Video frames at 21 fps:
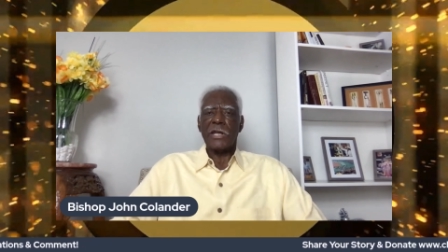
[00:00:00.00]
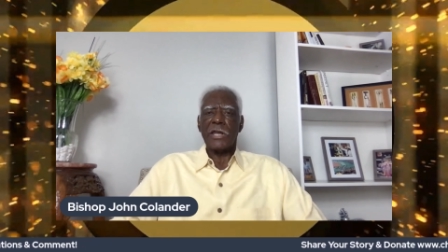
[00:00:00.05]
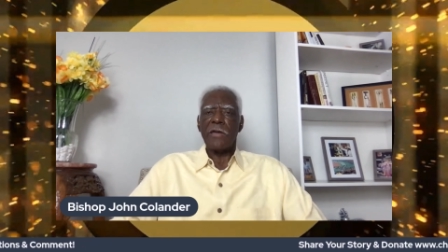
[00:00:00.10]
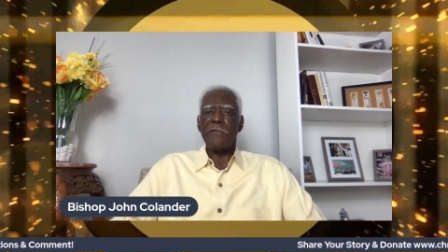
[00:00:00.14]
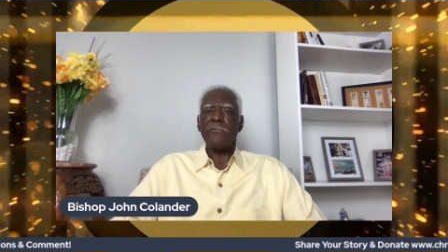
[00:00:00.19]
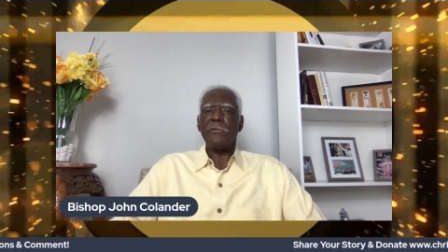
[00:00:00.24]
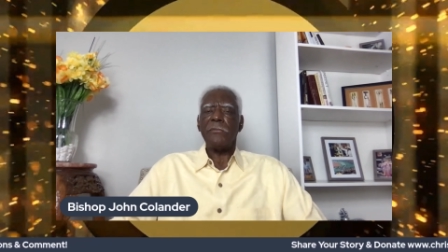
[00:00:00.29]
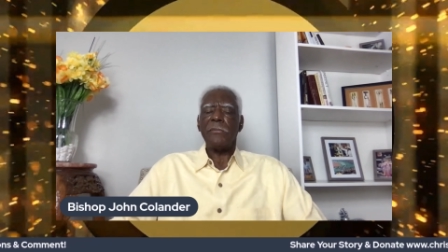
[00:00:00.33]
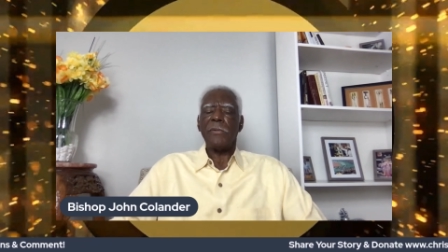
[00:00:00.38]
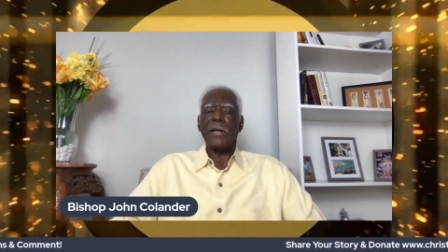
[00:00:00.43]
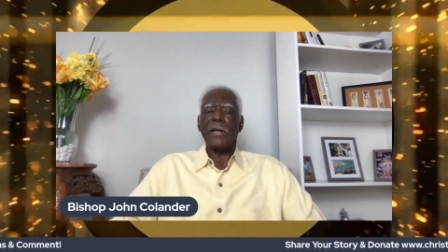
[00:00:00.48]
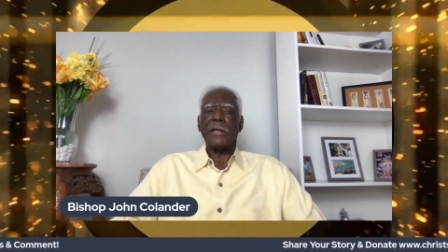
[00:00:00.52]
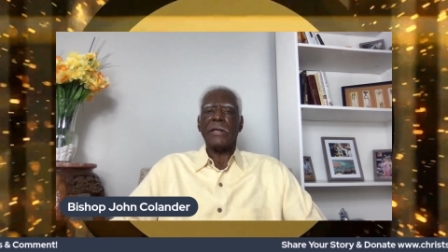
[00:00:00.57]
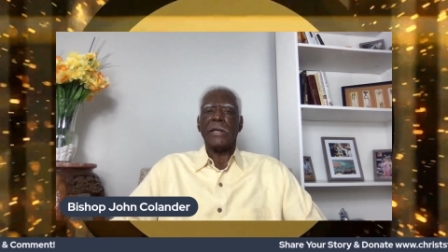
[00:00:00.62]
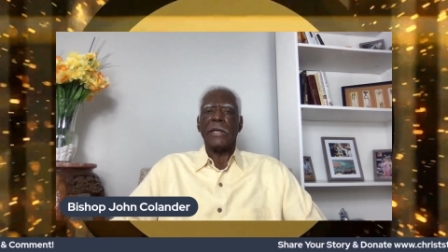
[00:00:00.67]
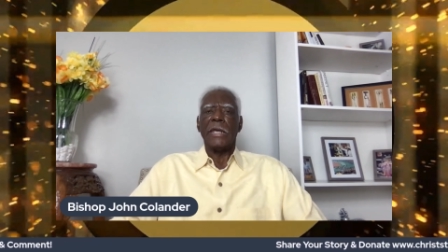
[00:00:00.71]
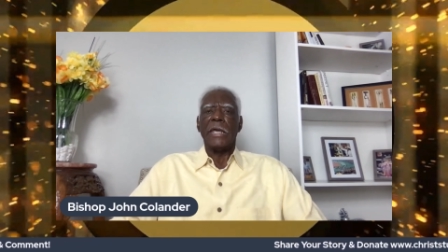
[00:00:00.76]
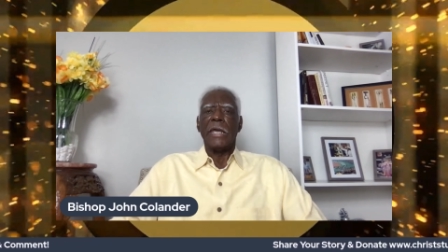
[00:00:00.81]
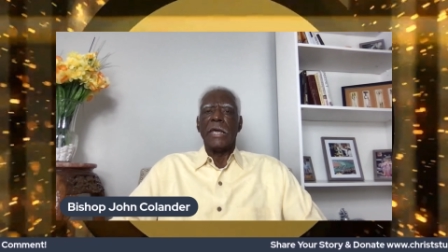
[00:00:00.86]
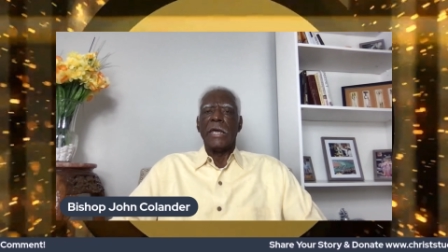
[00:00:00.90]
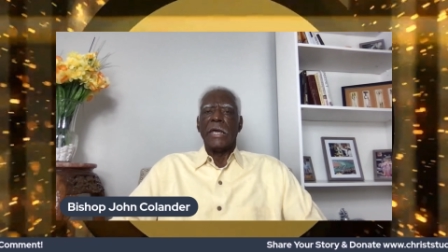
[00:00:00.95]
Everybody,
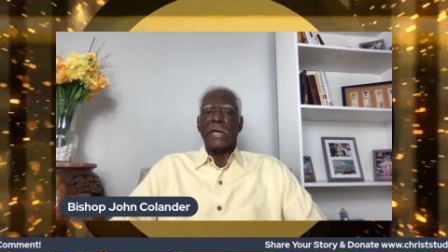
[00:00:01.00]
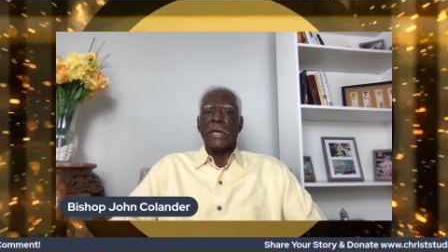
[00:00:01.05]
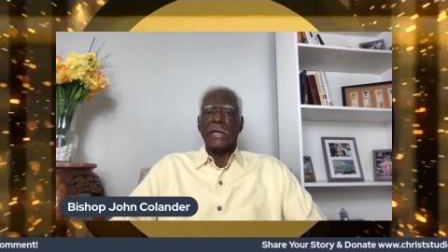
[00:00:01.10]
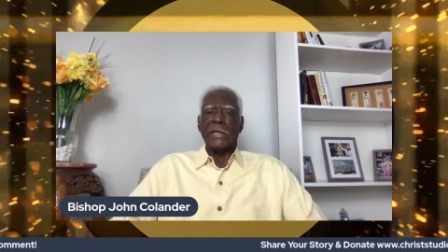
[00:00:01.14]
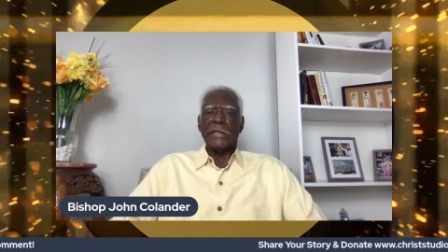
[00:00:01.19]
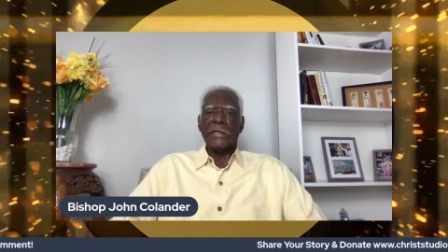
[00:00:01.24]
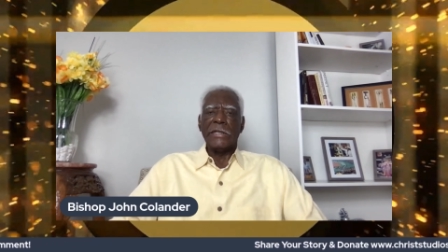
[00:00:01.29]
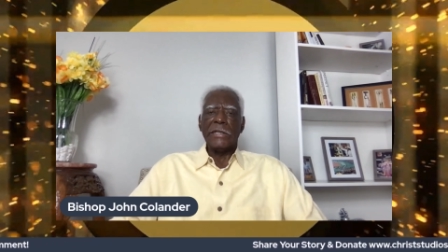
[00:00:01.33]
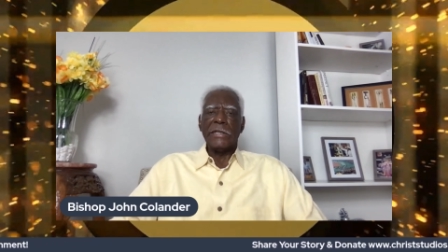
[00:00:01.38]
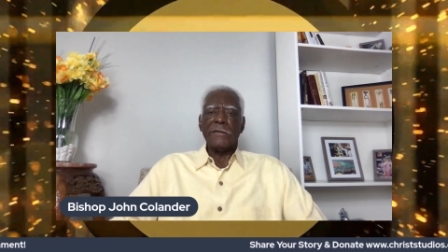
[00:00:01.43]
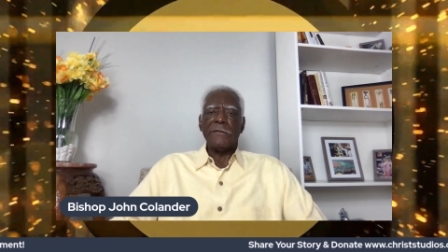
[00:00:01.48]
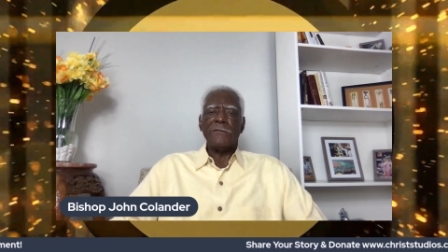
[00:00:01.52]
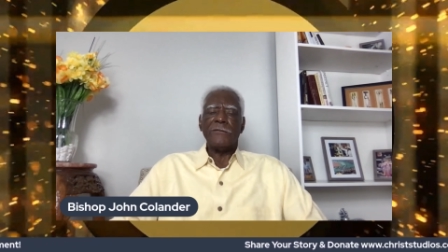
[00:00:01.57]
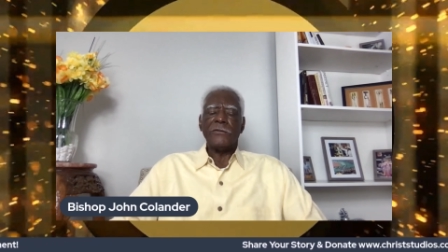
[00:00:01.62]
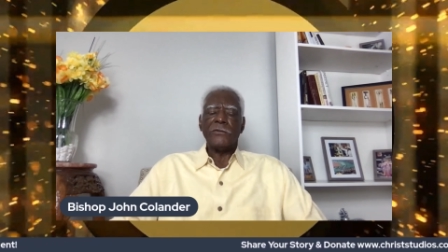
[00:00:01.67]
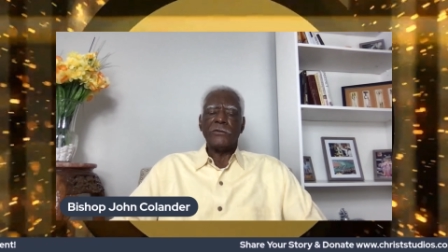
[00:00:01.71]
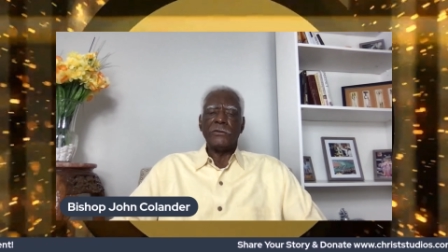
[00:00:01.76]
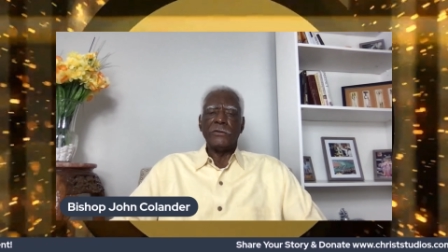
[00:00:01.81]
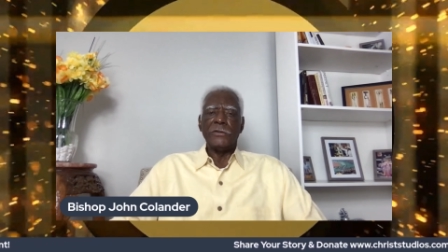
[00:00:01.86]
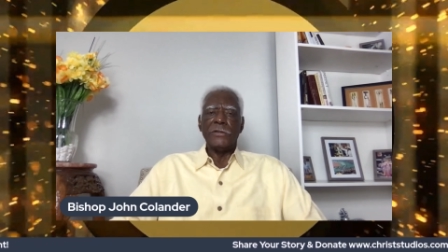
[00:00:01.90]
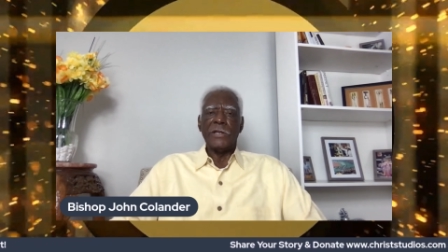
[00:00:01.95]
he gives
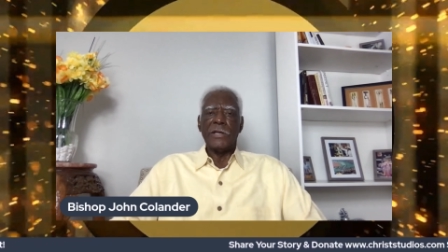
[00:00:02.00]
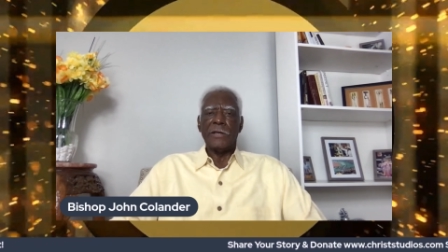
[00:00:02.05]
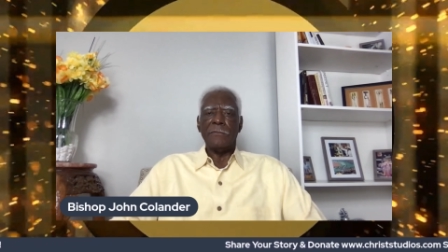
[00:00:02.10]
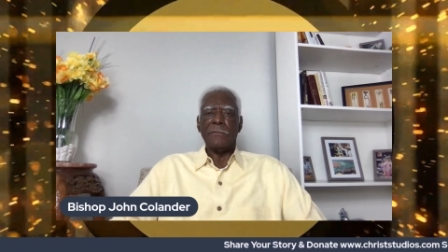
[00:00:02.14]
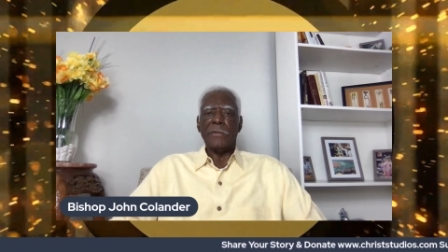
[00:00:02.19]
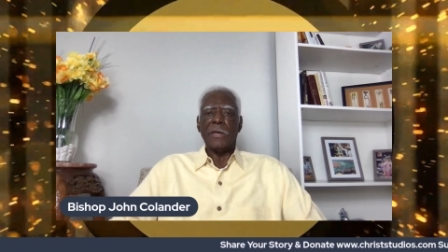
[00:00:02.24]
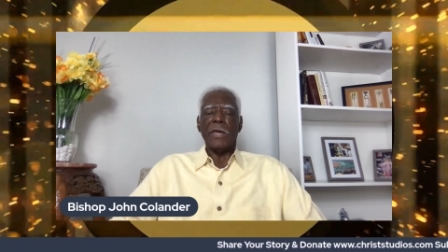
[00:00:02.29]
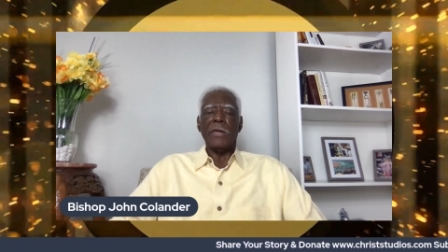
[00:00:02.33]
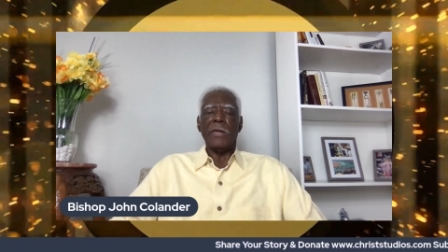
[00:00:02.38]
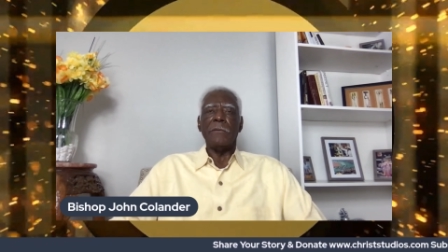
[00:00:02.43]
them a